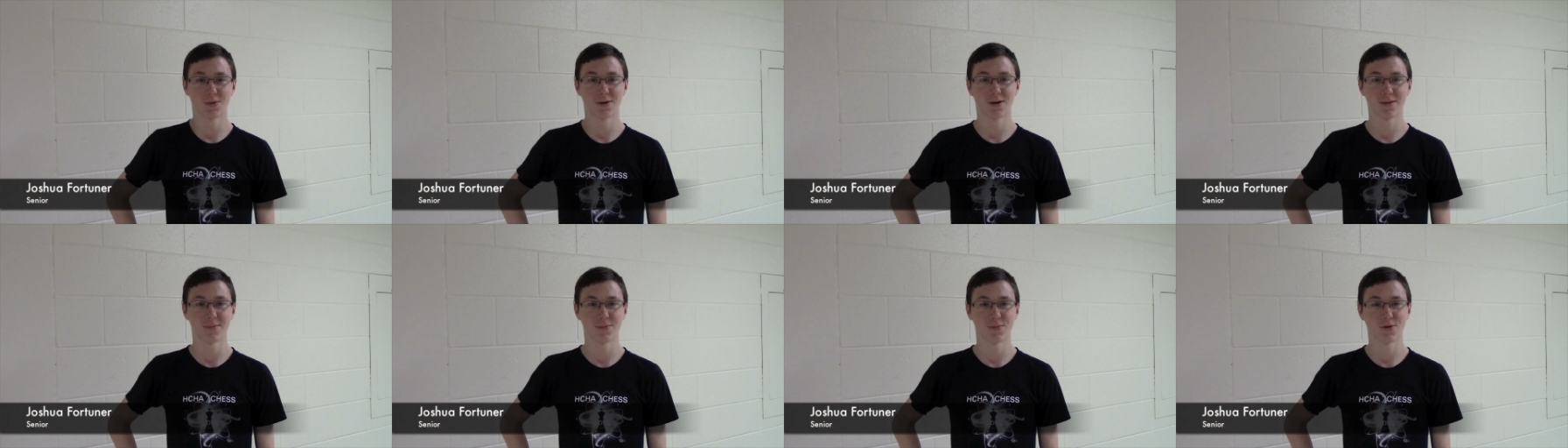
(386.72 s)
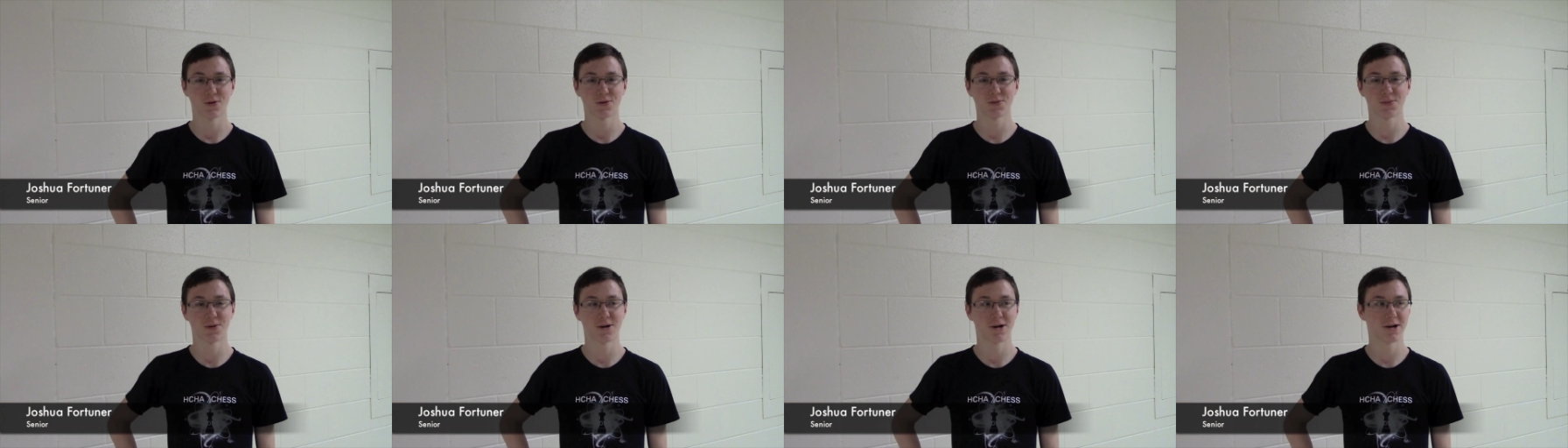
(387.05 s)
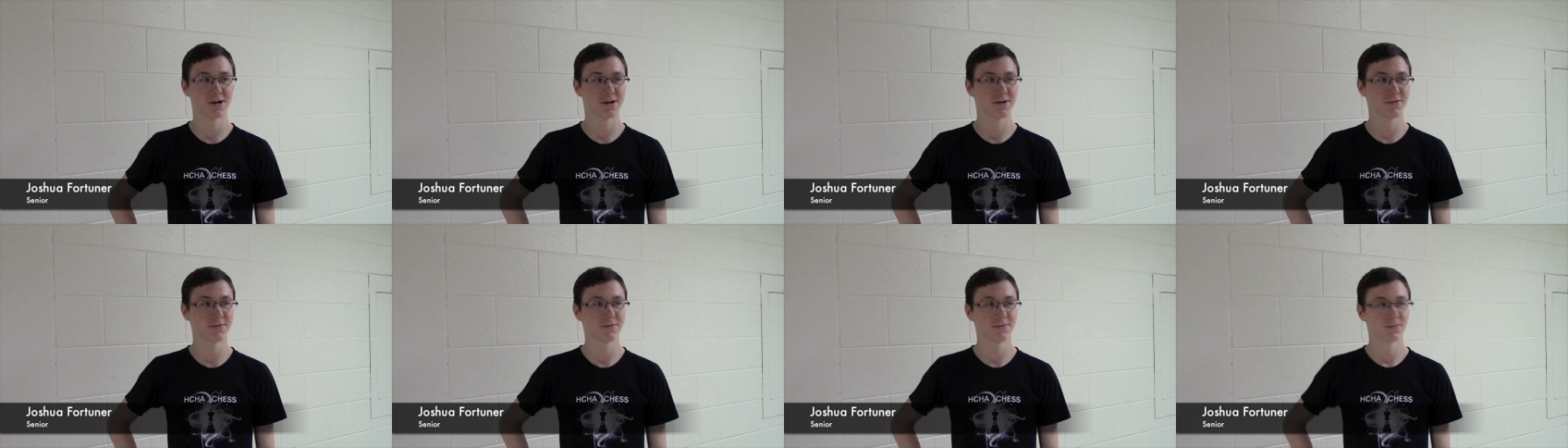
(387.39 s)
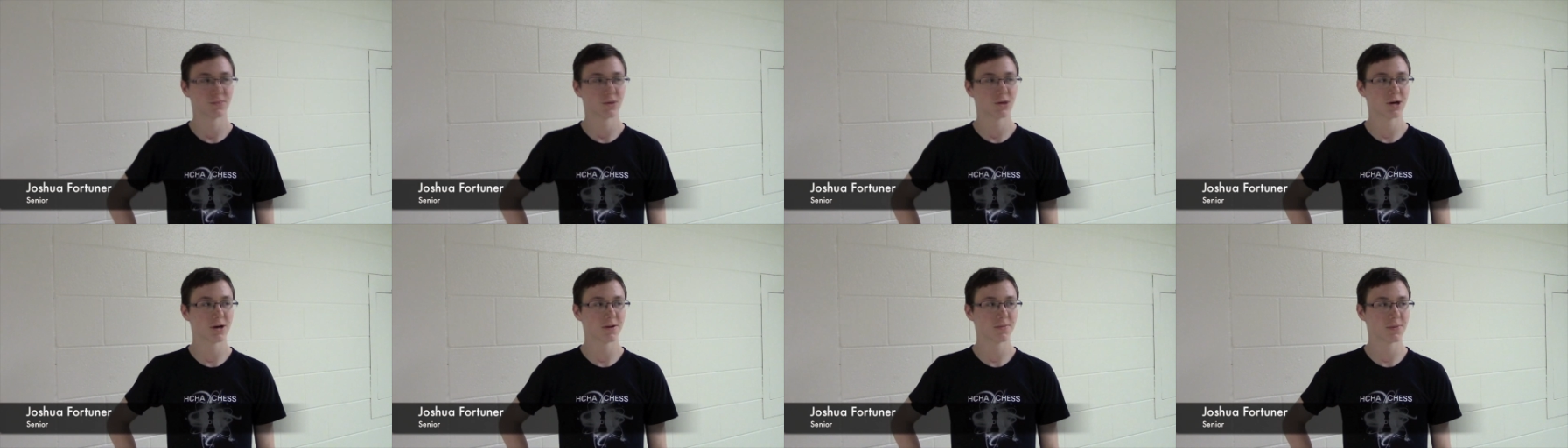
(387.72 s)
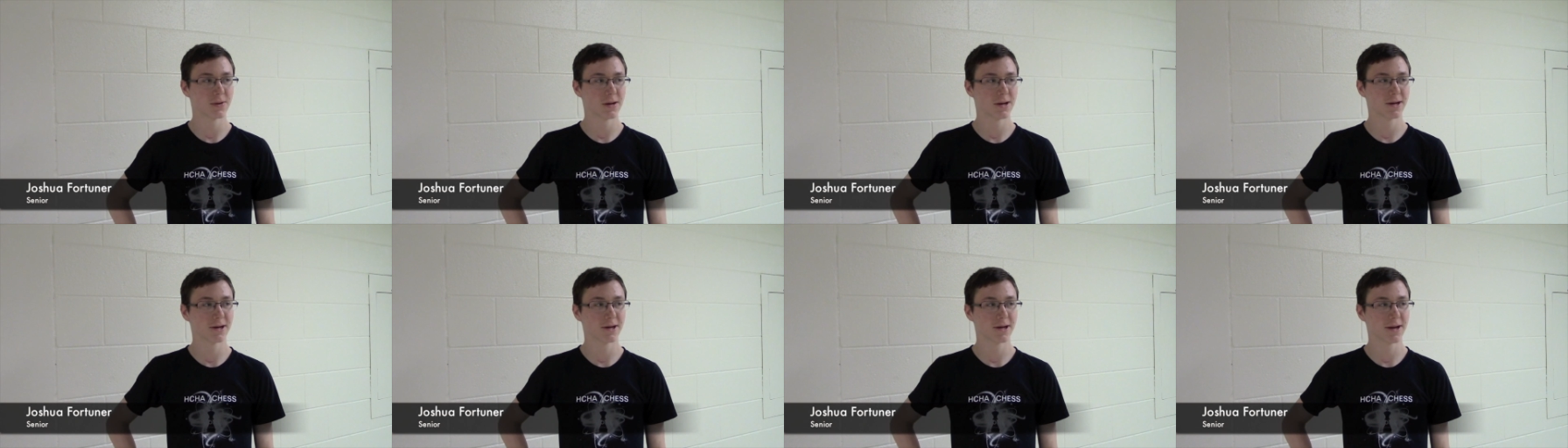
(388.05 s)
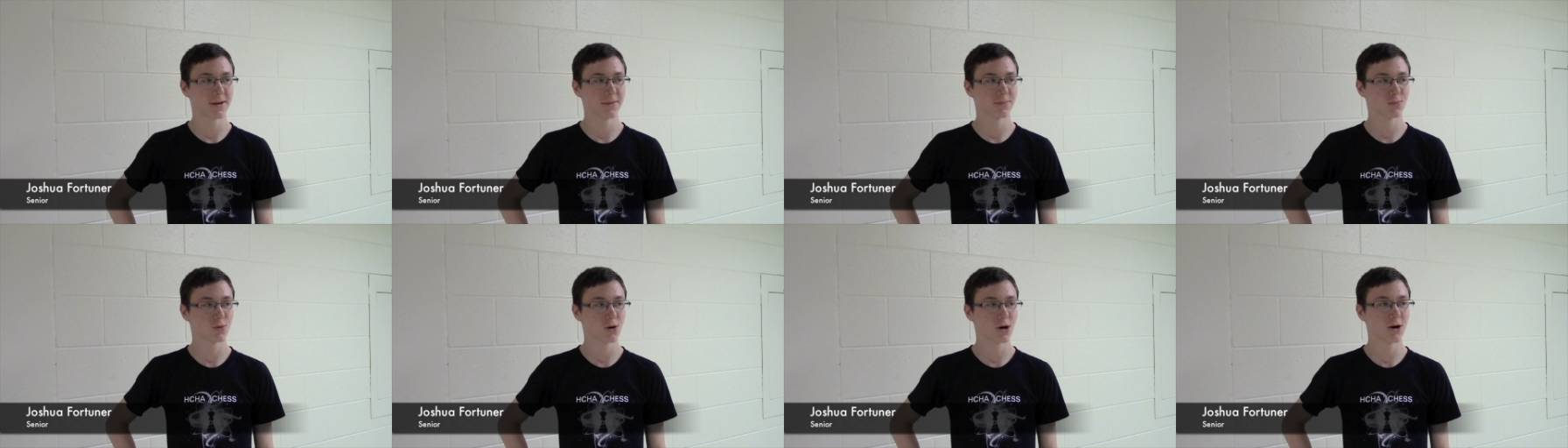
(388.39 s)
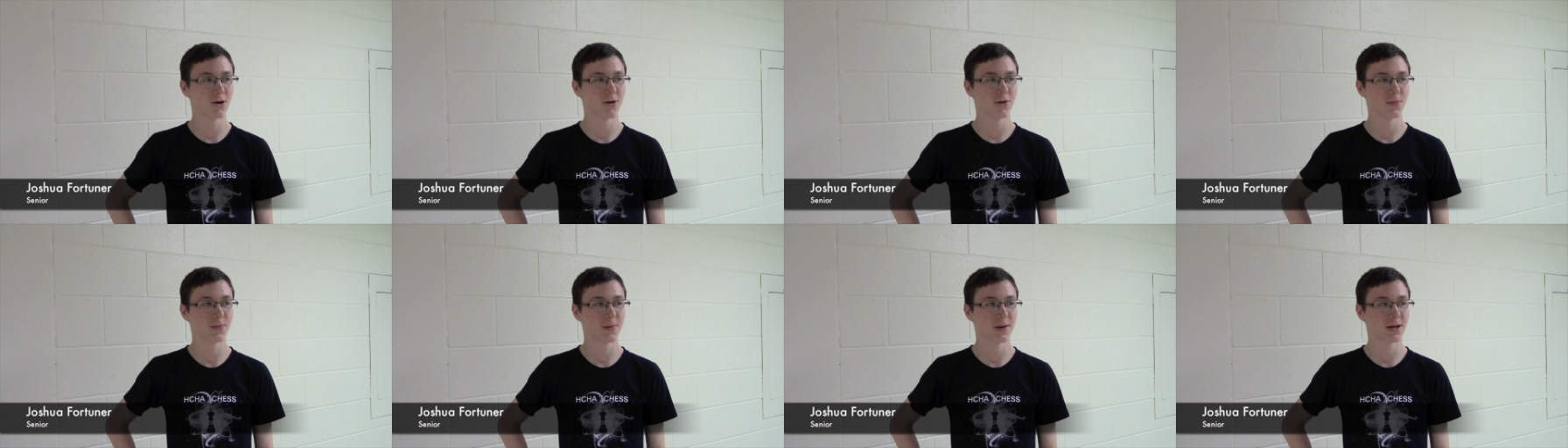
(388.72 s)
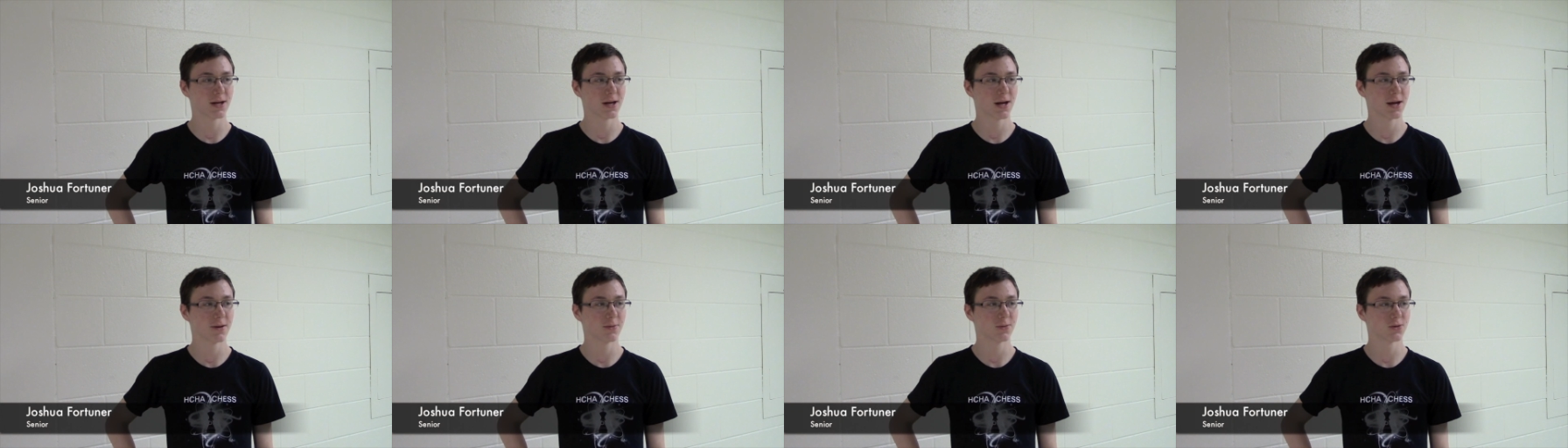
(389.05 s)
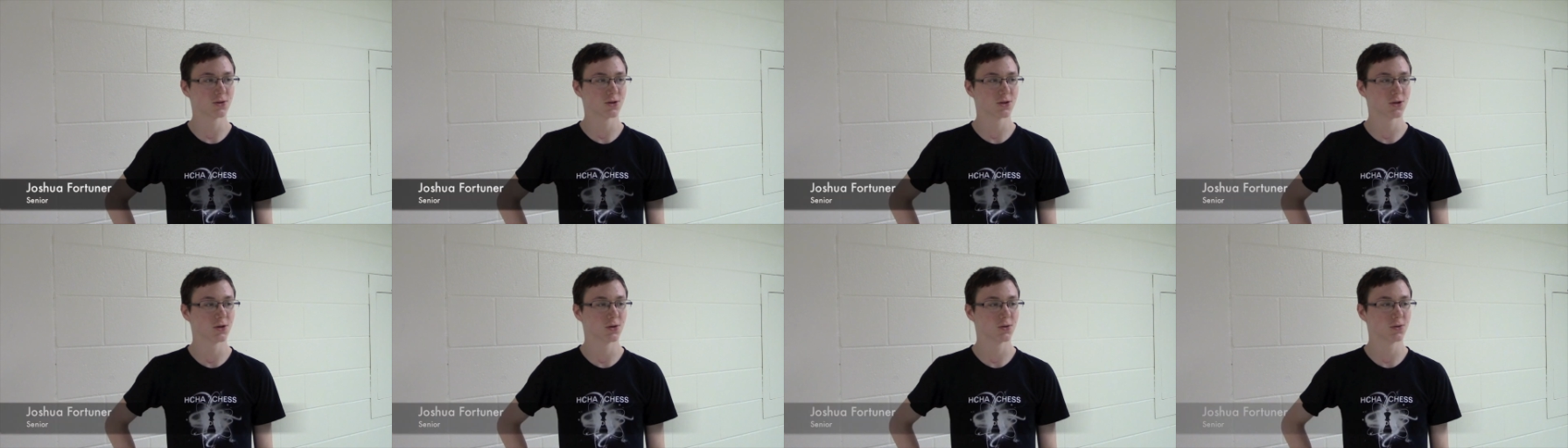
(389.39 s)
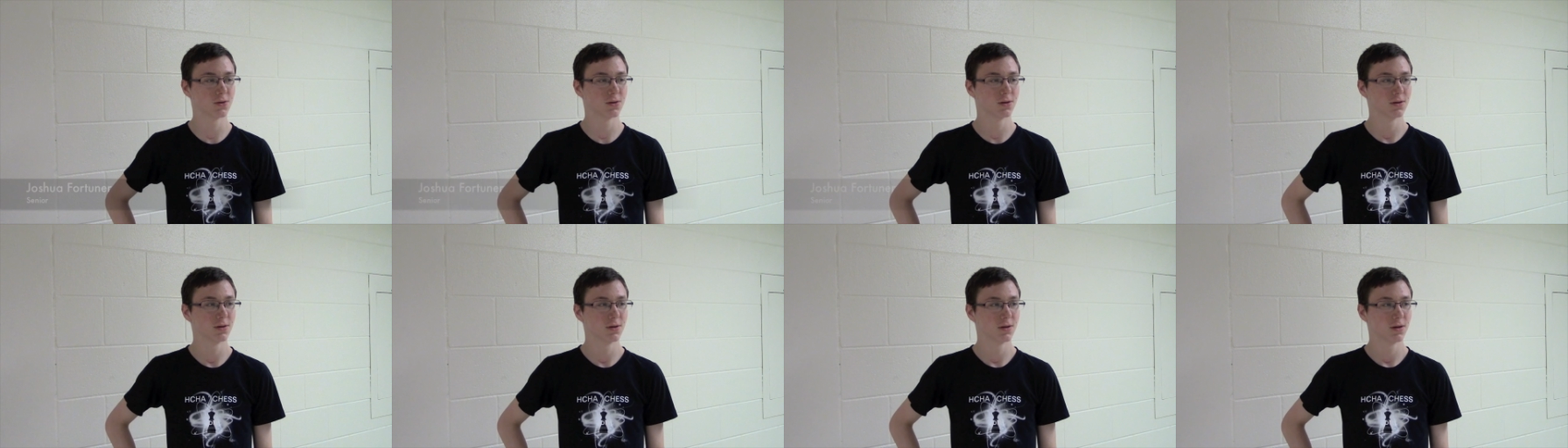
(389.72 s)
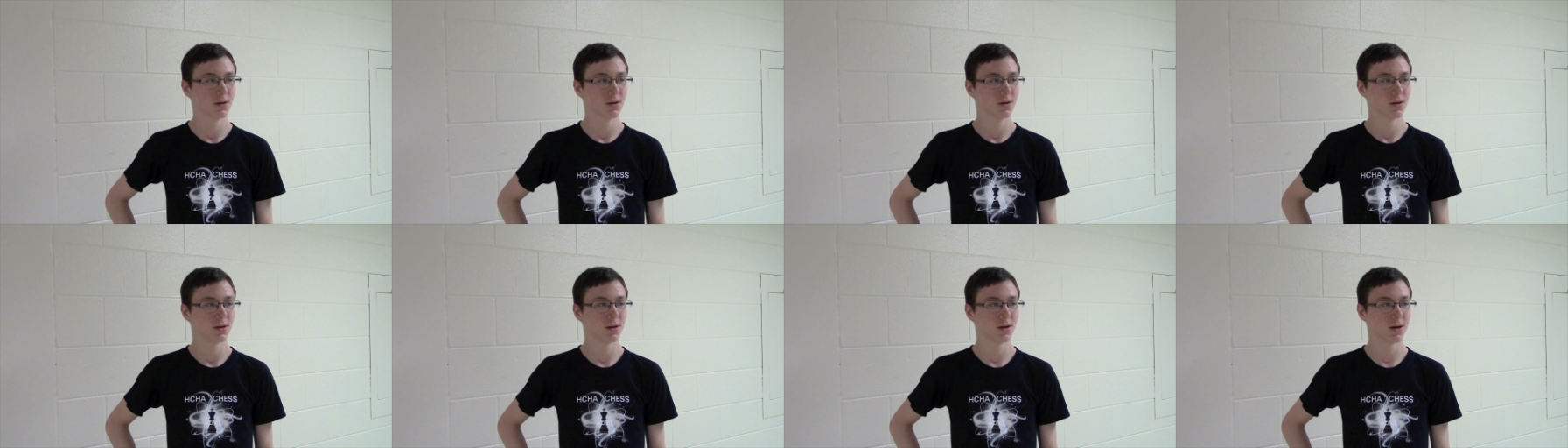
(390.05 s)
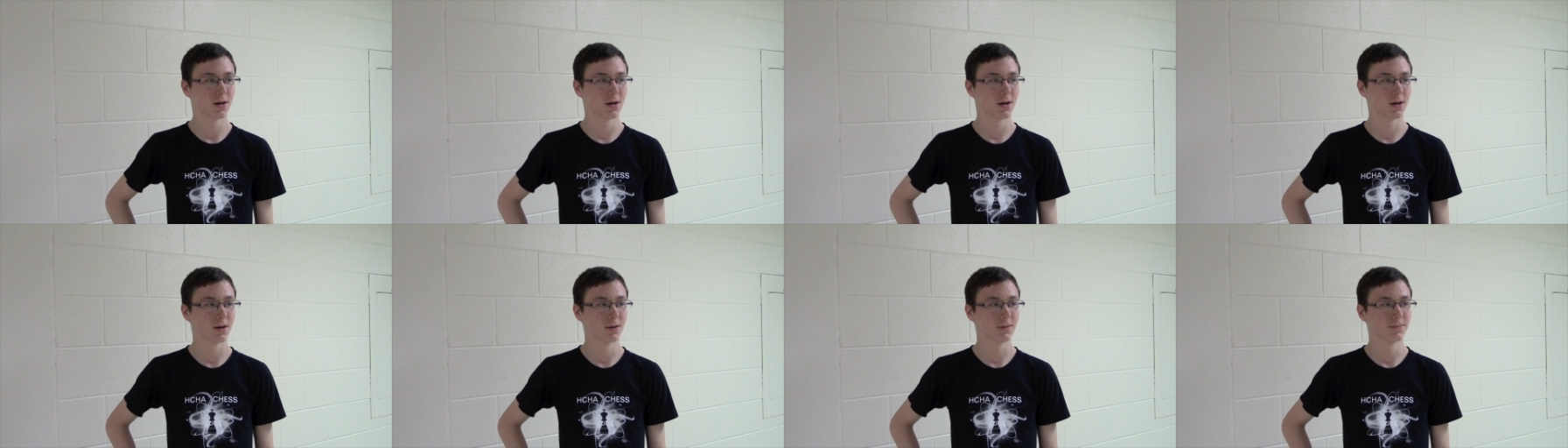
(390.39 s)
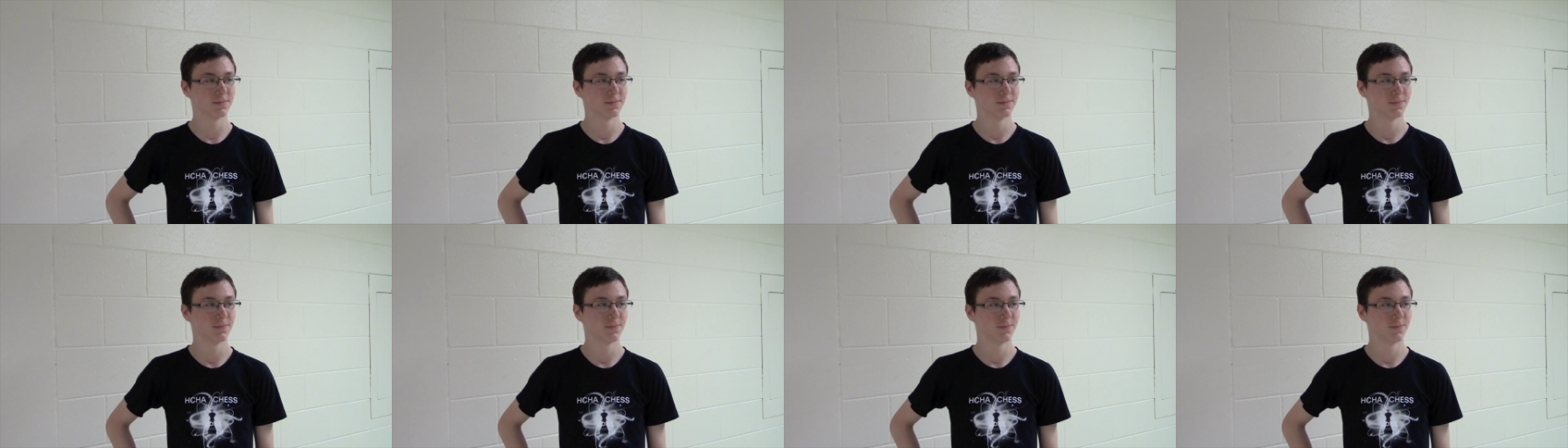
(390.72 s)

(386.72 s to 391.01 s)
what I'm most proud of. Probably being, probably being able to uh,